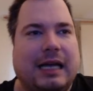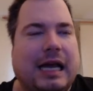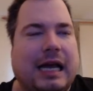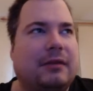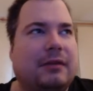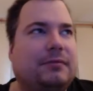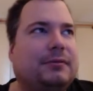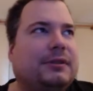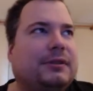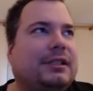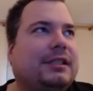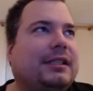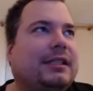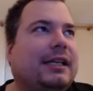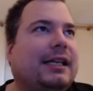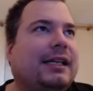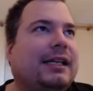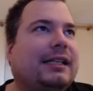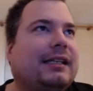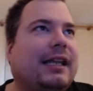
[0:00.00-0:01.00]
would
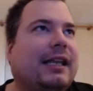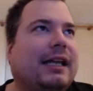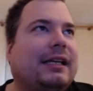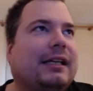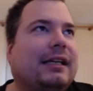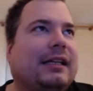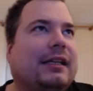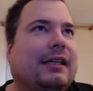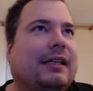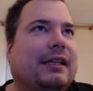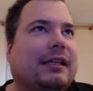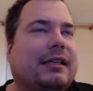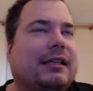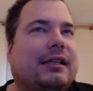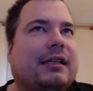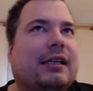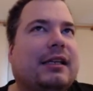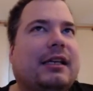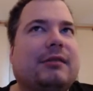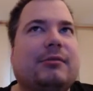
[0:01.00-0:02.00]
say it's like a
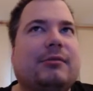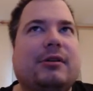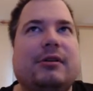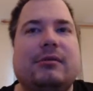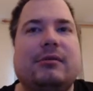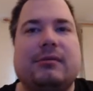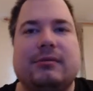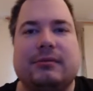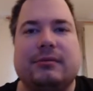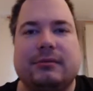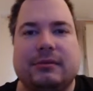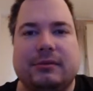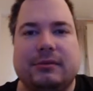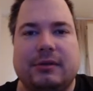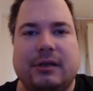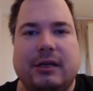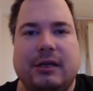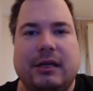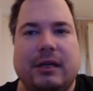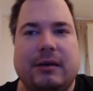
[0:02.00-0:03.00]
disclaimer,
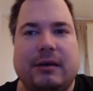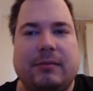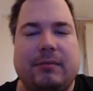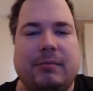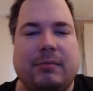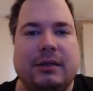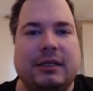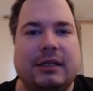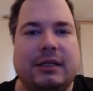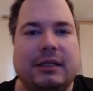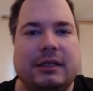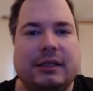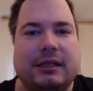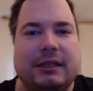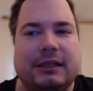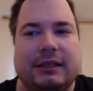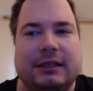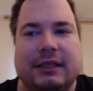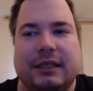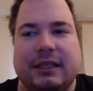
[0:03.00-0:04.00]
but
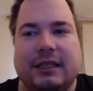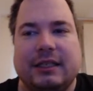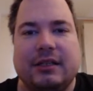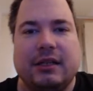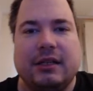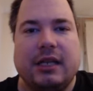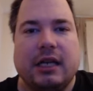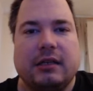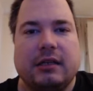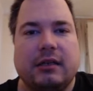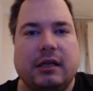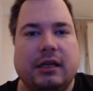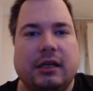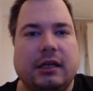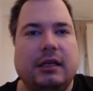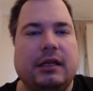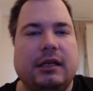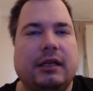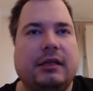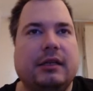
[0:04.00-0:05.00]
it's not actually
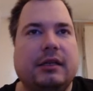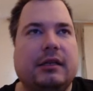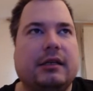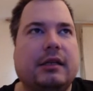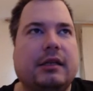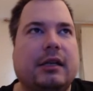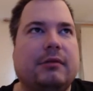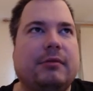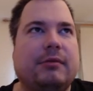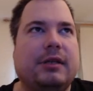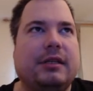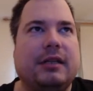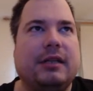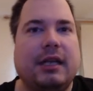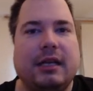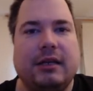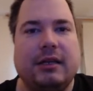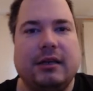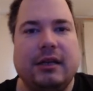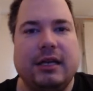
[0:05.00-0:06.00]
really a disclaimer. It's
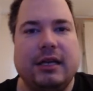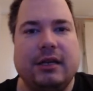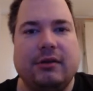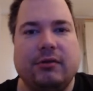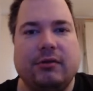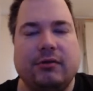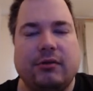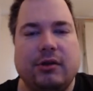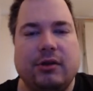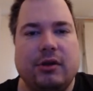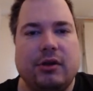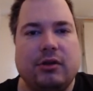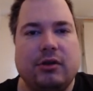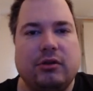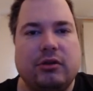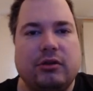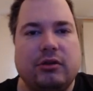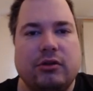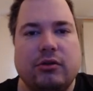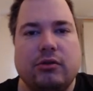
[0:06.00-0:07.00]
like a little
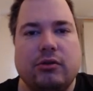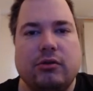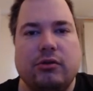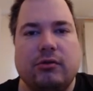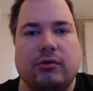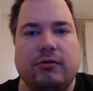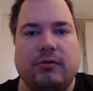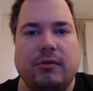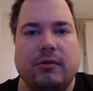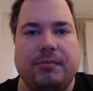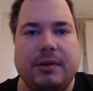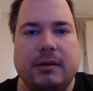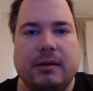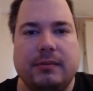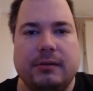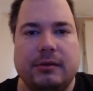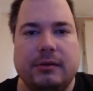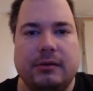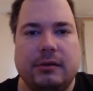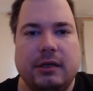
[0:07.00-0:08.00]
tool for
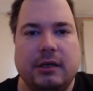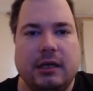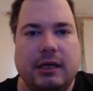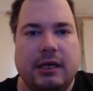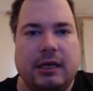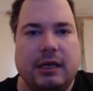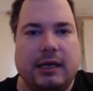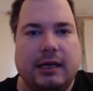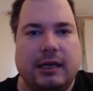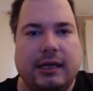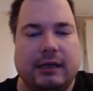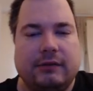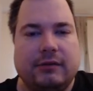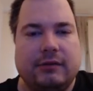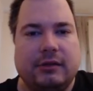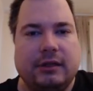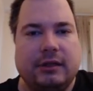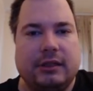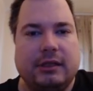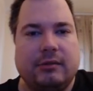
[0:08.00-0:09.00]
people, like for
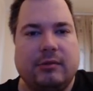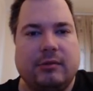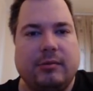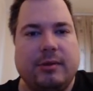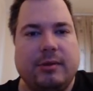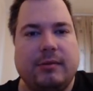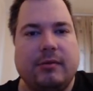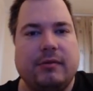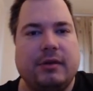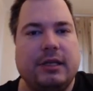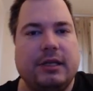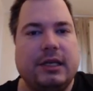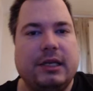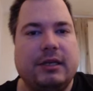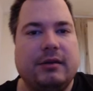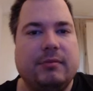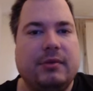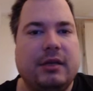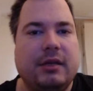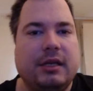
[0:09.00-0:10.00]
example people with
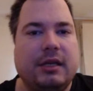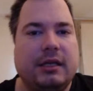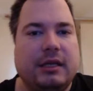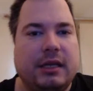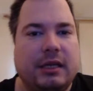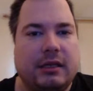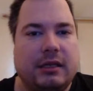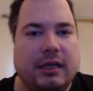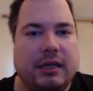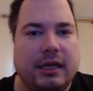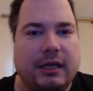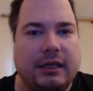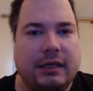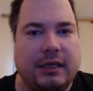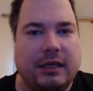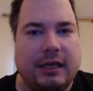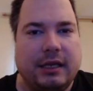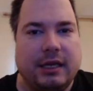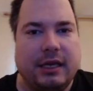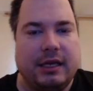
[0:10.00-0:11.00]
disabilities, like
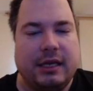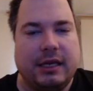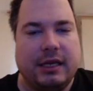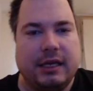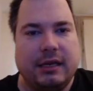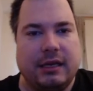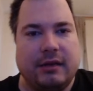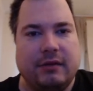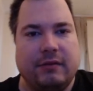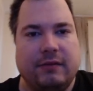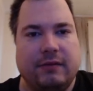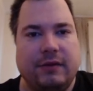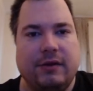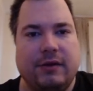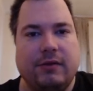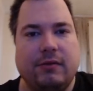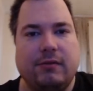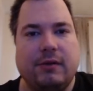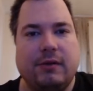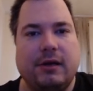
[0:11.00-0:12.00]
they can't
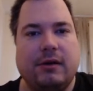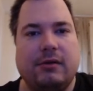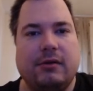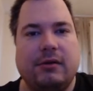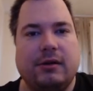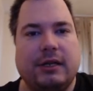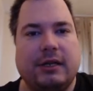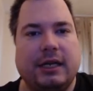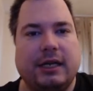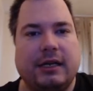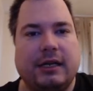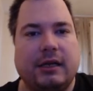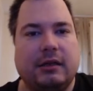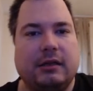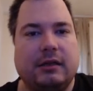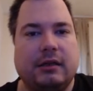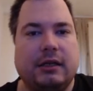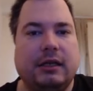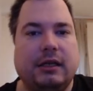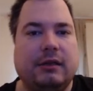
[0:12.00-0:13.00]
view well or they
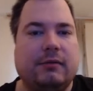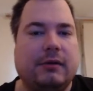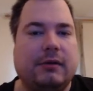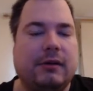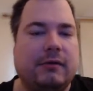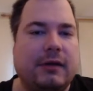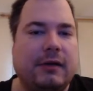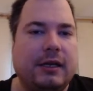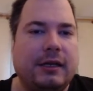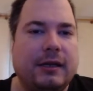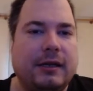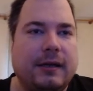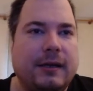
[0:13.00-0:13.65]
can't read well, right?